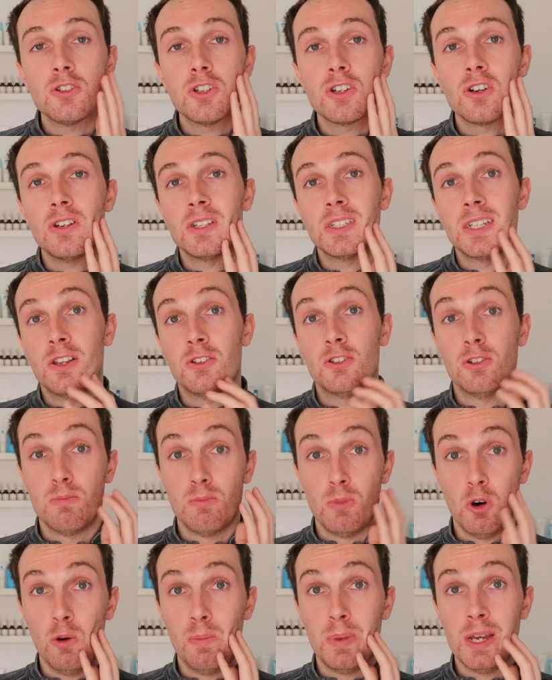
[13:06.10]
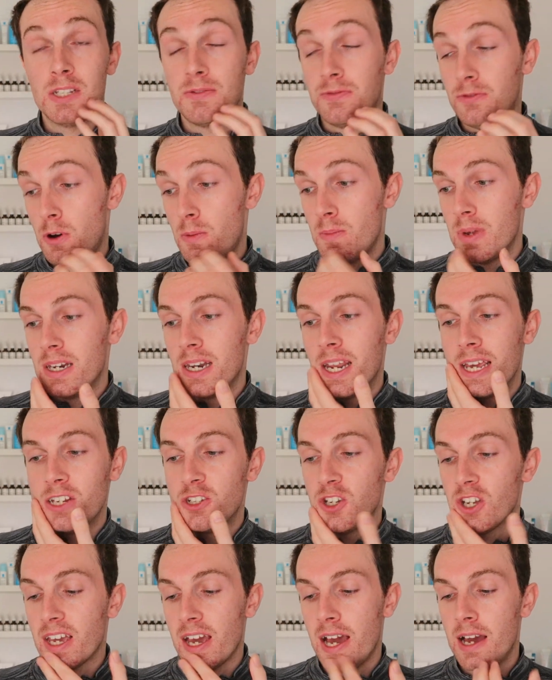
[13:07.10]
I also got sent some more bits from
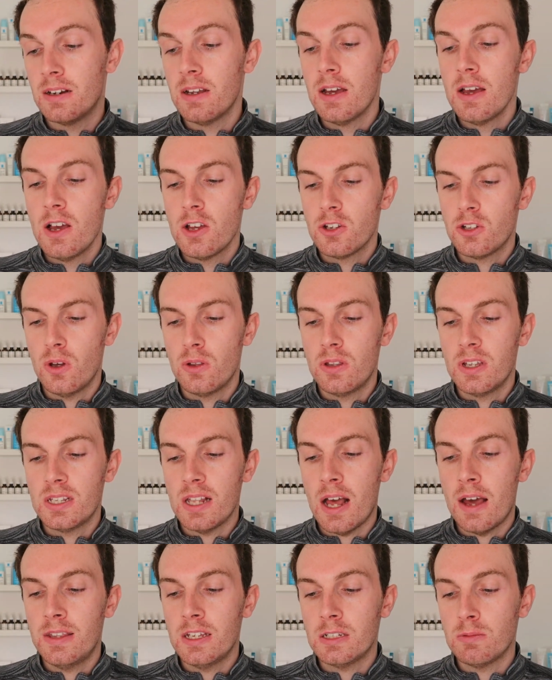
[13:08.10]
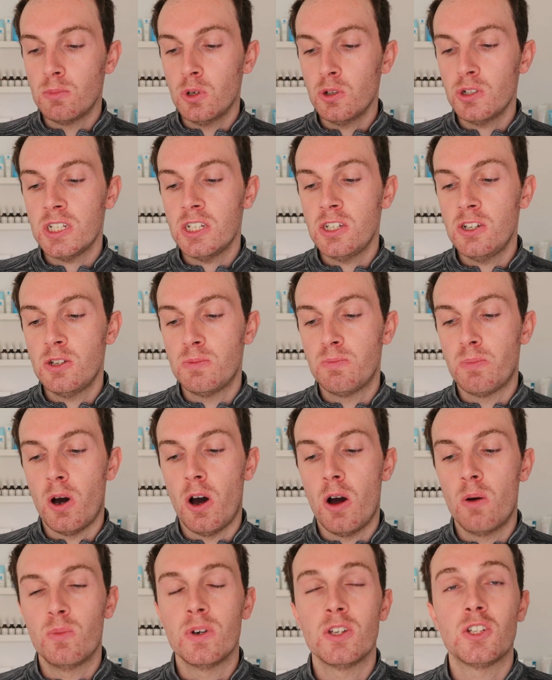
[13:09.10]
Nature Can. So there's like this multi-use
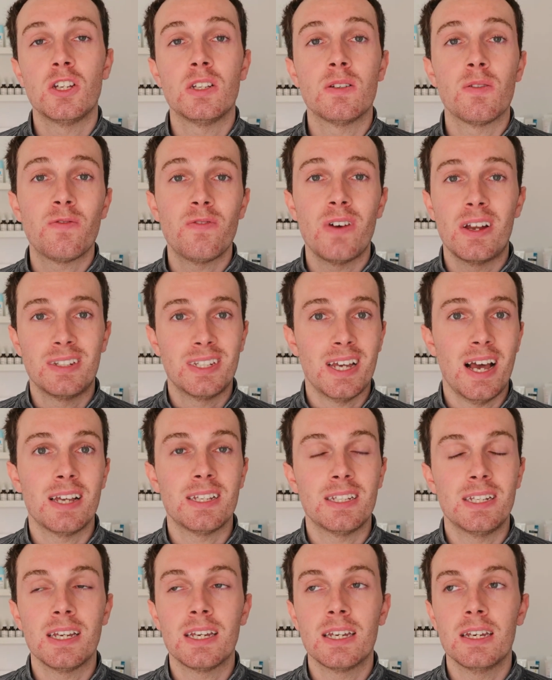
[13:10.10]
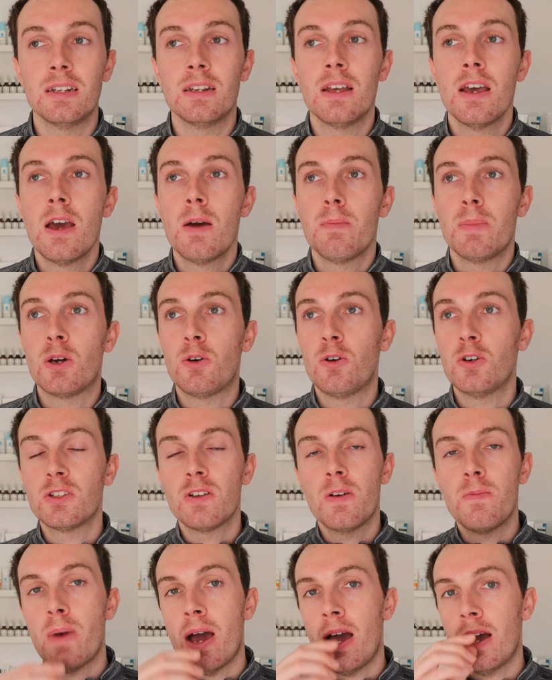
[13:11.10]
balm, which is fantastic. And
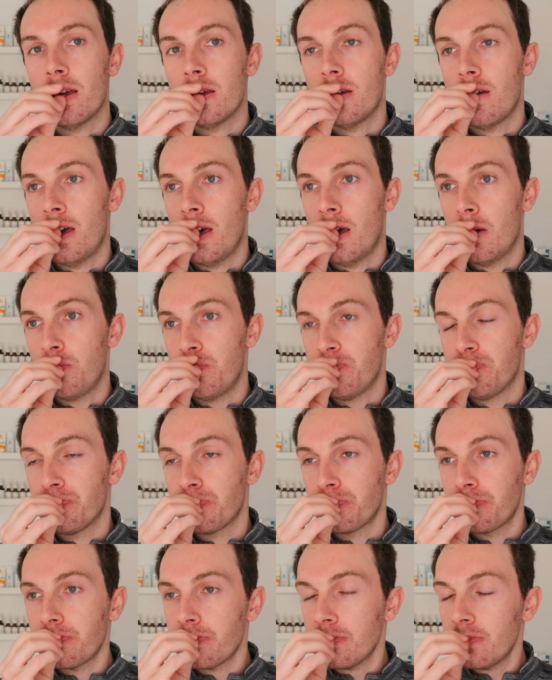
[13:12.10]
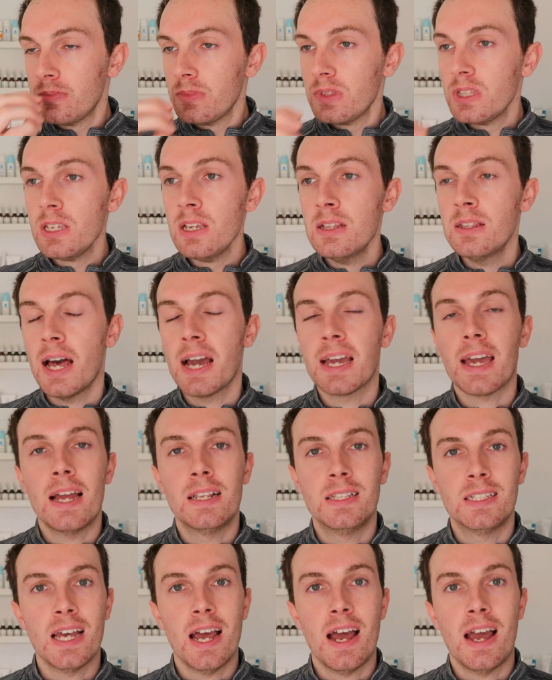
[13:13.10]
because of my like
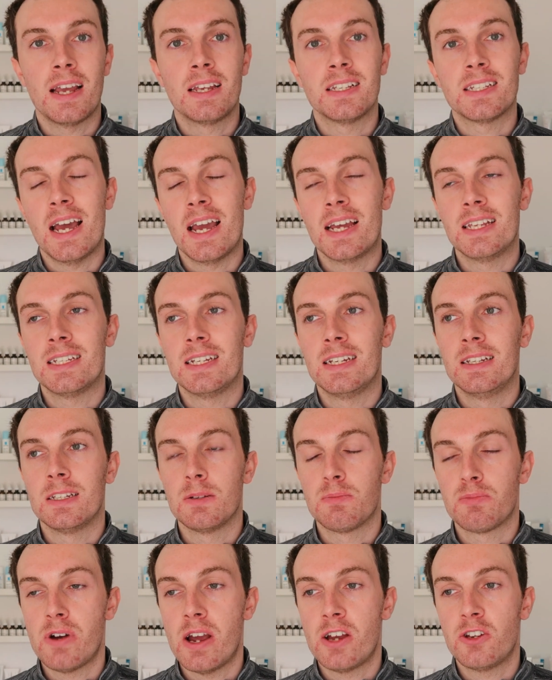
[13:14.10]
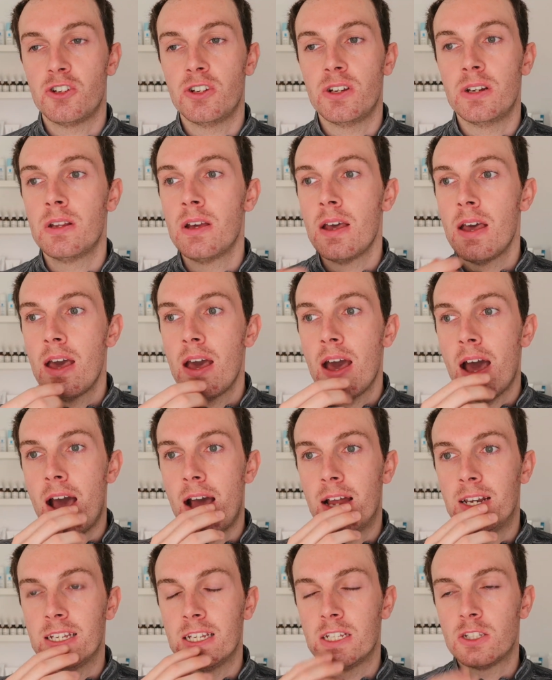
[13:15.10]
anxiety and depression,
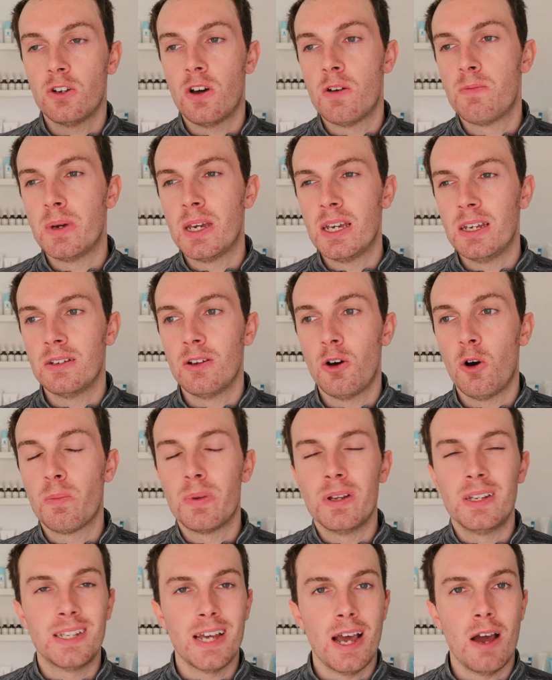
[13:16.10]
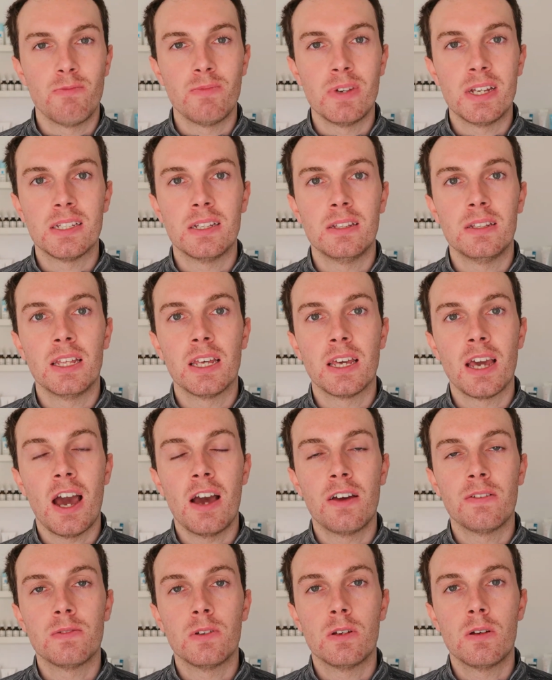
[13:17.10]
and it's sort of been up and down recently,
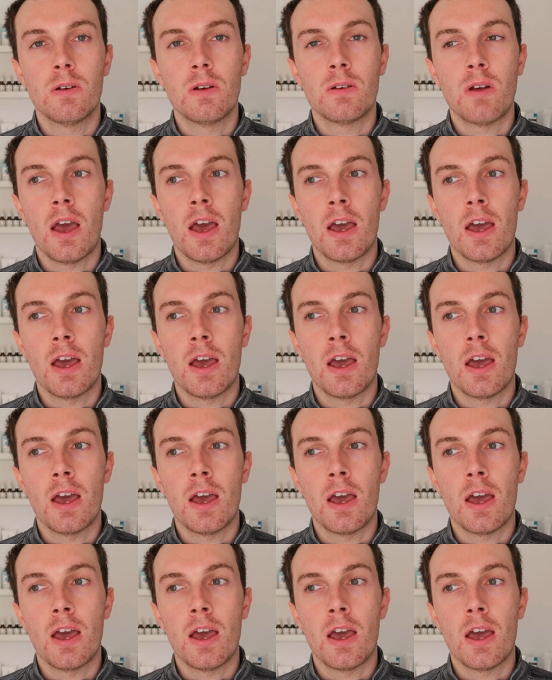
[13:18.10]
I've